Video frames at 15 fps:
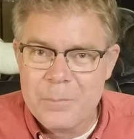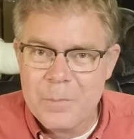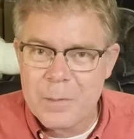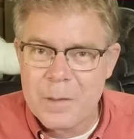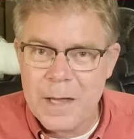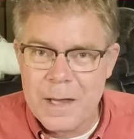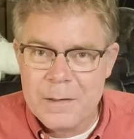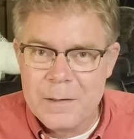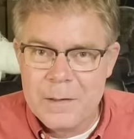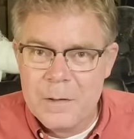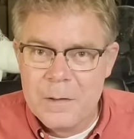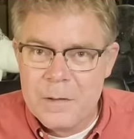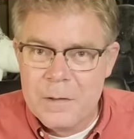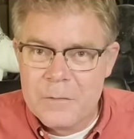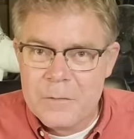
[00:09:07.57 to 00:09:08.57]
Okay.
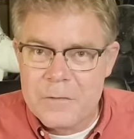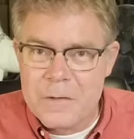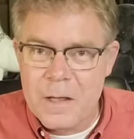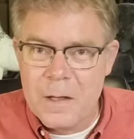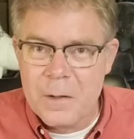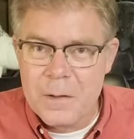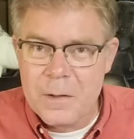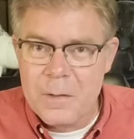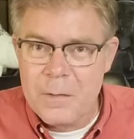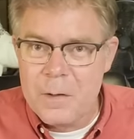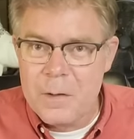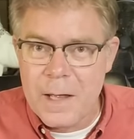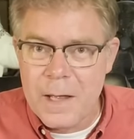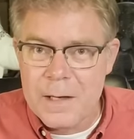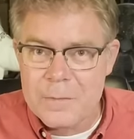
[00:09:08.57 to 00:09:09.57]
Still in the
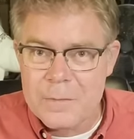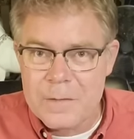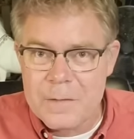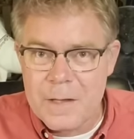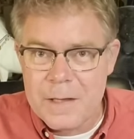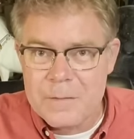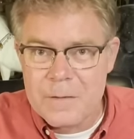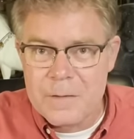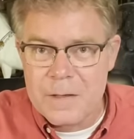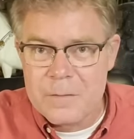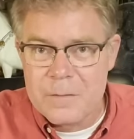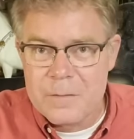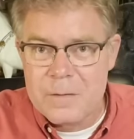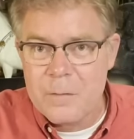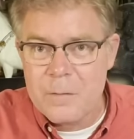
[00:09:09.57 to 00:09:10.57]
United States,
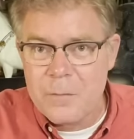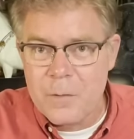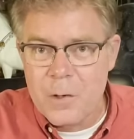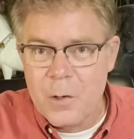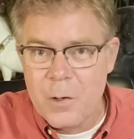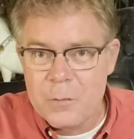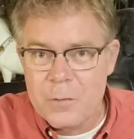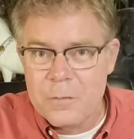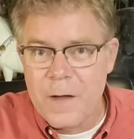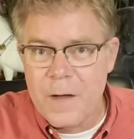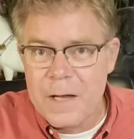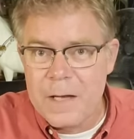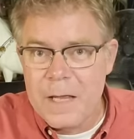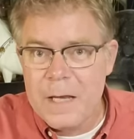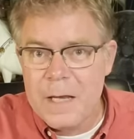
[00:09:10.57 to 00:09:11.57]
it's difficult to
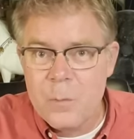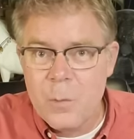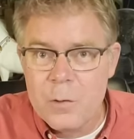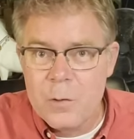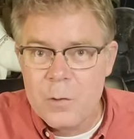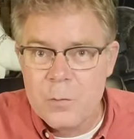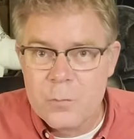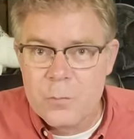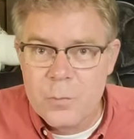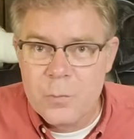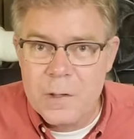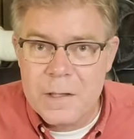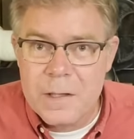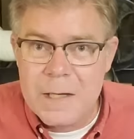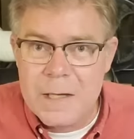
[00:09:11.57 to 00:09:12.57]
find anyone who's
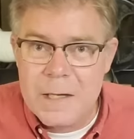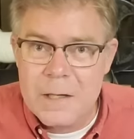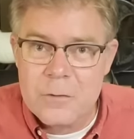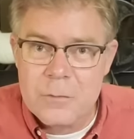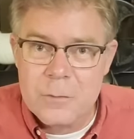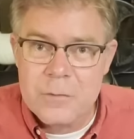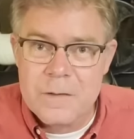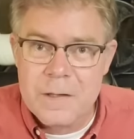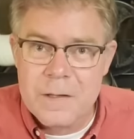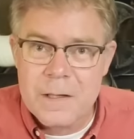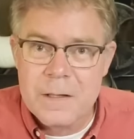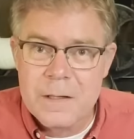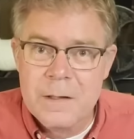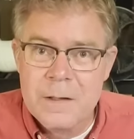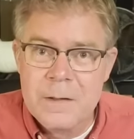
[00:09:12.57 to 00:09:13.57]
really
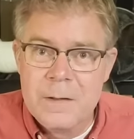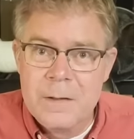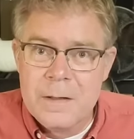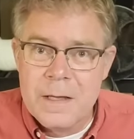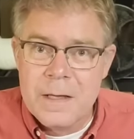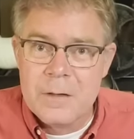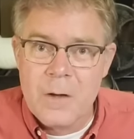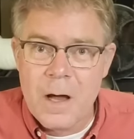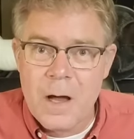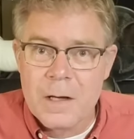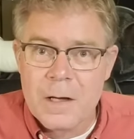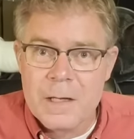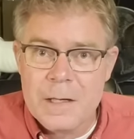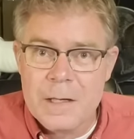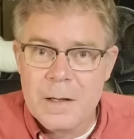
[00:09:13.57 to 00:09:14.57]
interested in
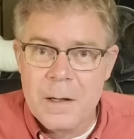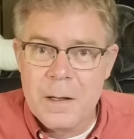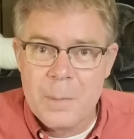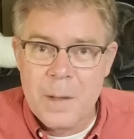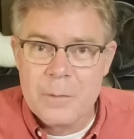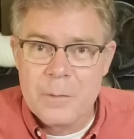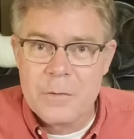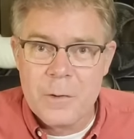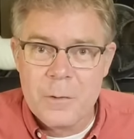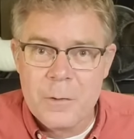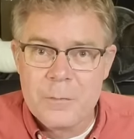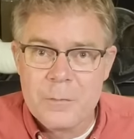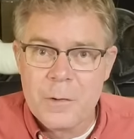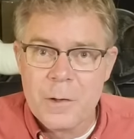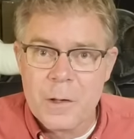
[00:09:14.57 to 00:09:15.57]
talking about
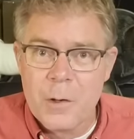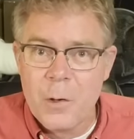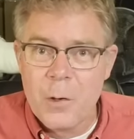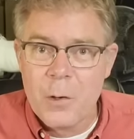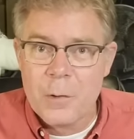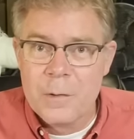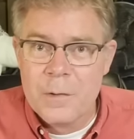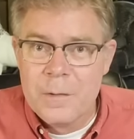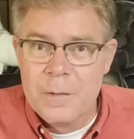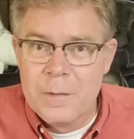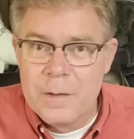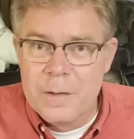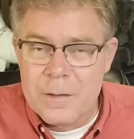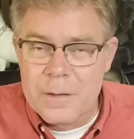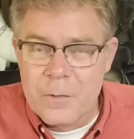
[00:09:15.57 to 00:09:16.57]
silver and gold.
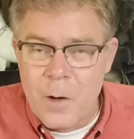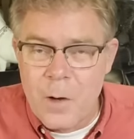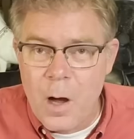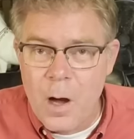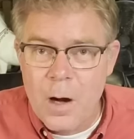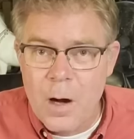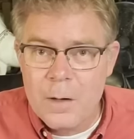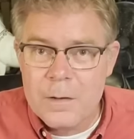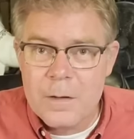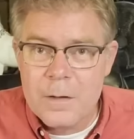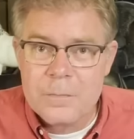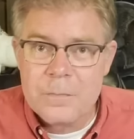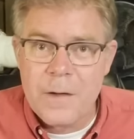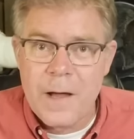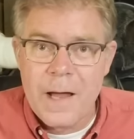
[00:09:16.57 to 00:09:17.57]
It's hard to
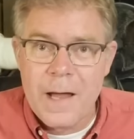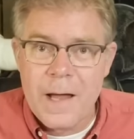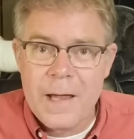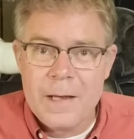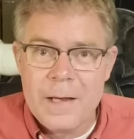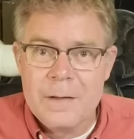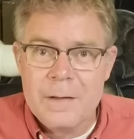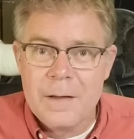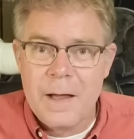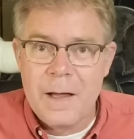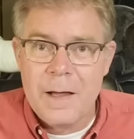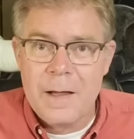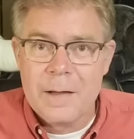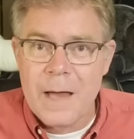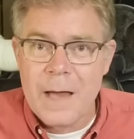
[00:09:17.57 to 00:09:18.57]
find
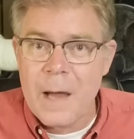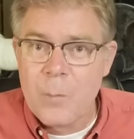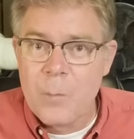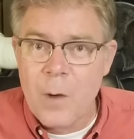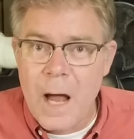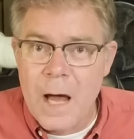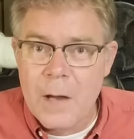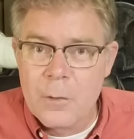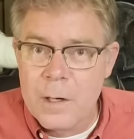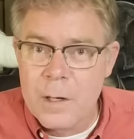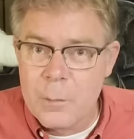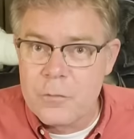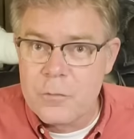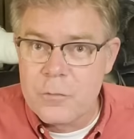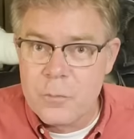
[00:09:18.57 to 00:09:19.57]
uh,
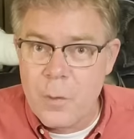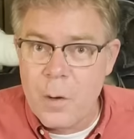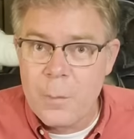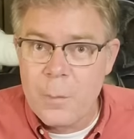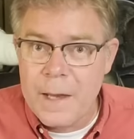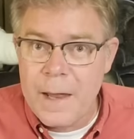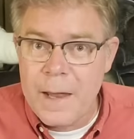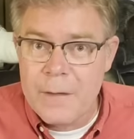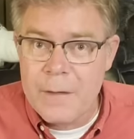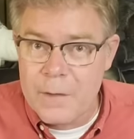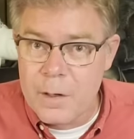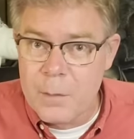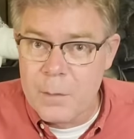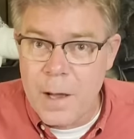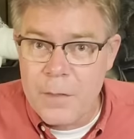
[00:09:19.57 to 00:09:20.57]
camaraderie, which is what we have
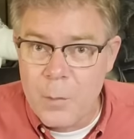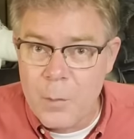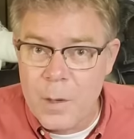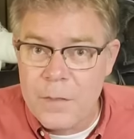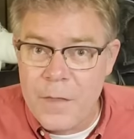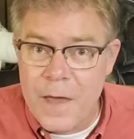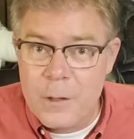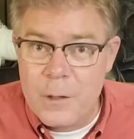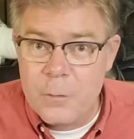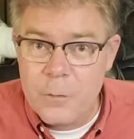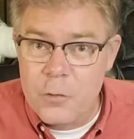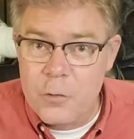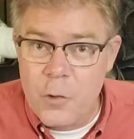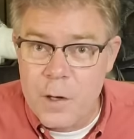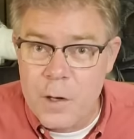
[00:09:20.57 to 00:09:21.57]
here. And by the way, thank you for
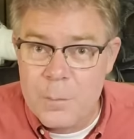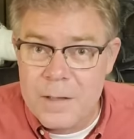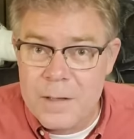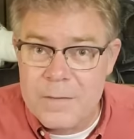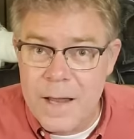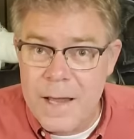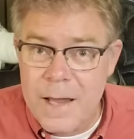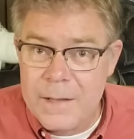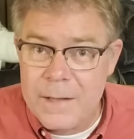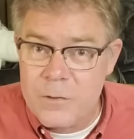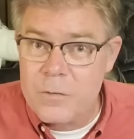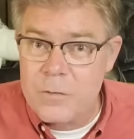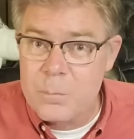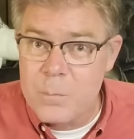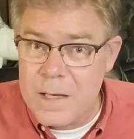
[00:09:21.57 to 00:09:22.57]
joining me tonight.
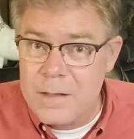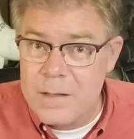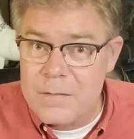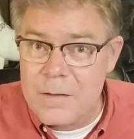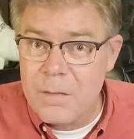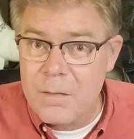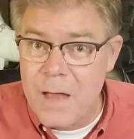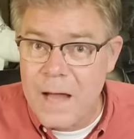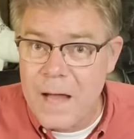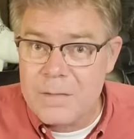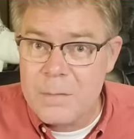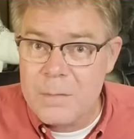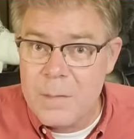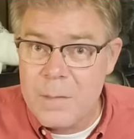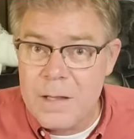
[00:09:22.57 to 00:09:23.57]
This means a lot
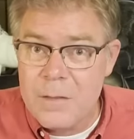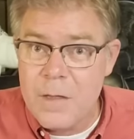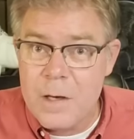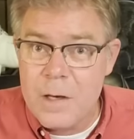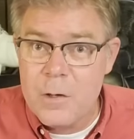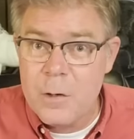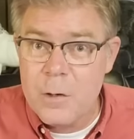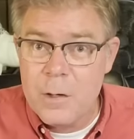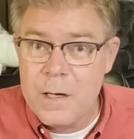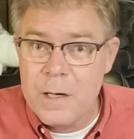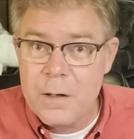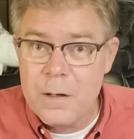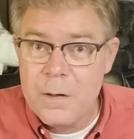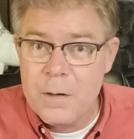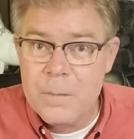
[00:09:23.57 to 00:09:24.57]
to me that you're
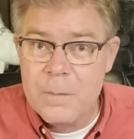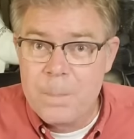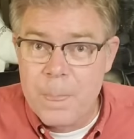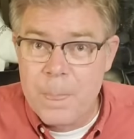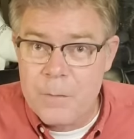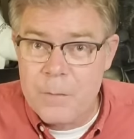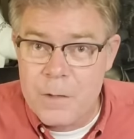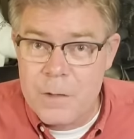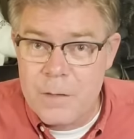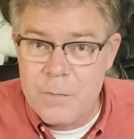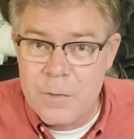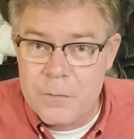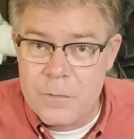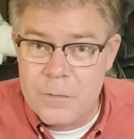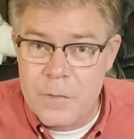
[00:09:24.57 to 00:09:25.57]
here. If you give
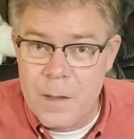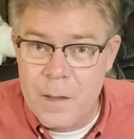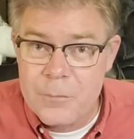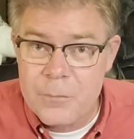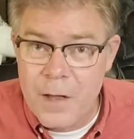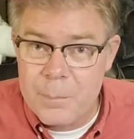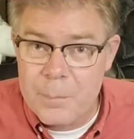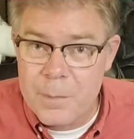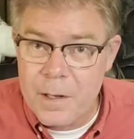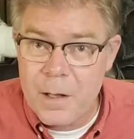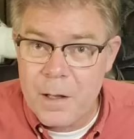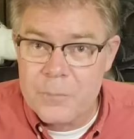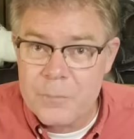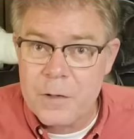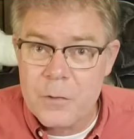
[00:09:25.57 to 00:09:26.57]
this a thumbs up, it
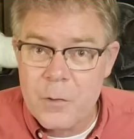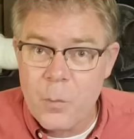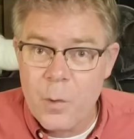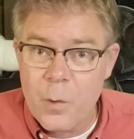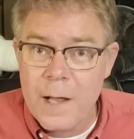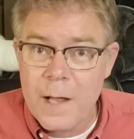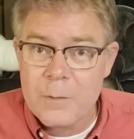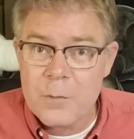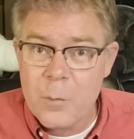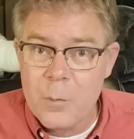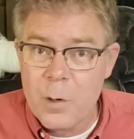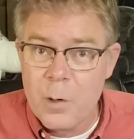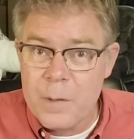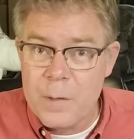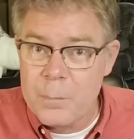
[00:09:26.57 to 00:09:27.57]
helps get the word out to
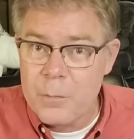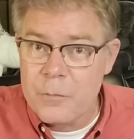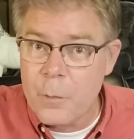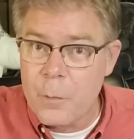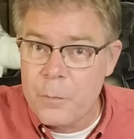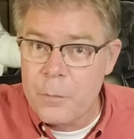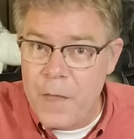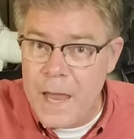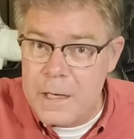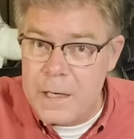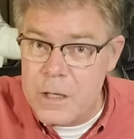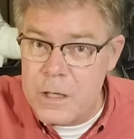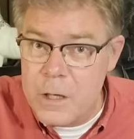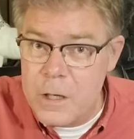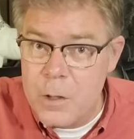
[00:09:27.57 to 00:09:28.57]
more people. So
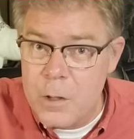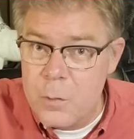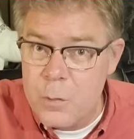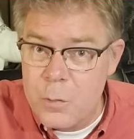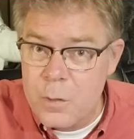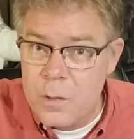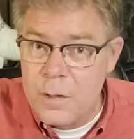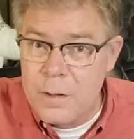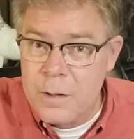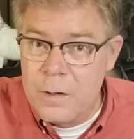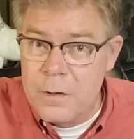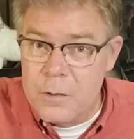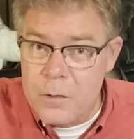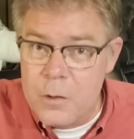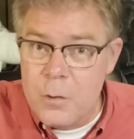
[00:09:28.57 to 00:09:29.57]
thank you.
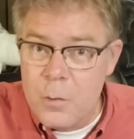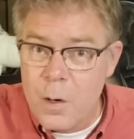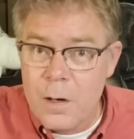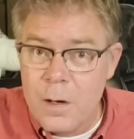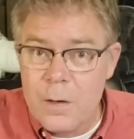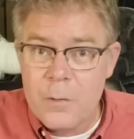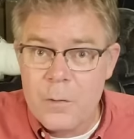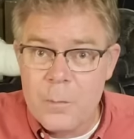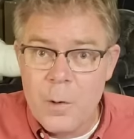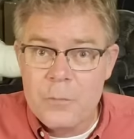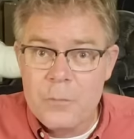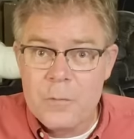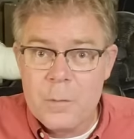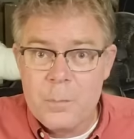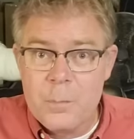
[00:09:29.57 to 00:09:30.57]
You are the
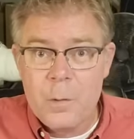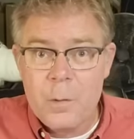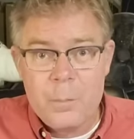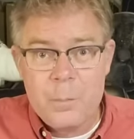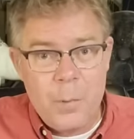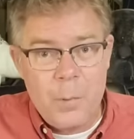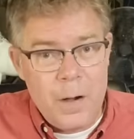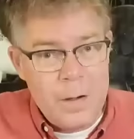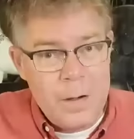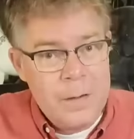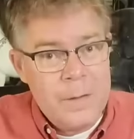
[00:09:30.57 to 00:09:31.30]
most important part.